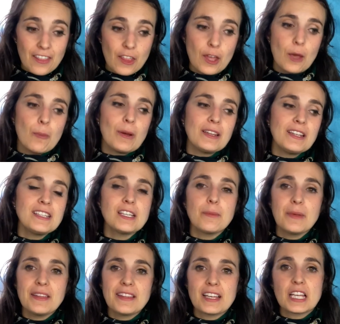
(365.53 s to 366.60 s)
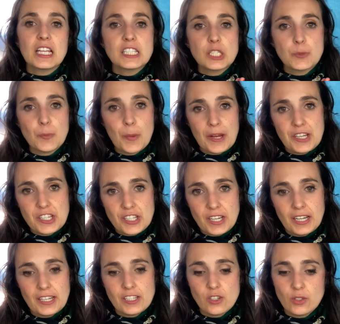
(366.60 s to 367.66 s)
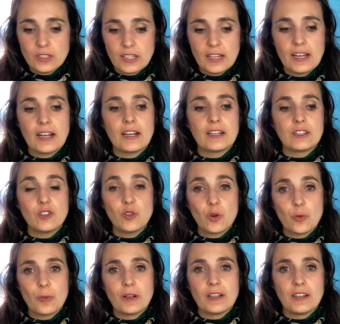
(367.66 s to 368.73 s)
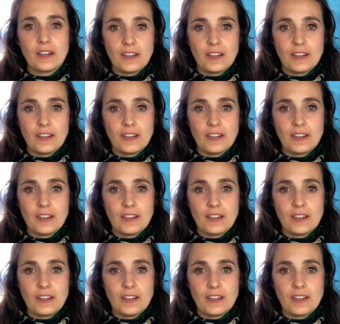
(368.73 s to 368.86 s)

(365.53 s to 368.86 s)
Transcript: but it's a bit special. It's not like a normal add.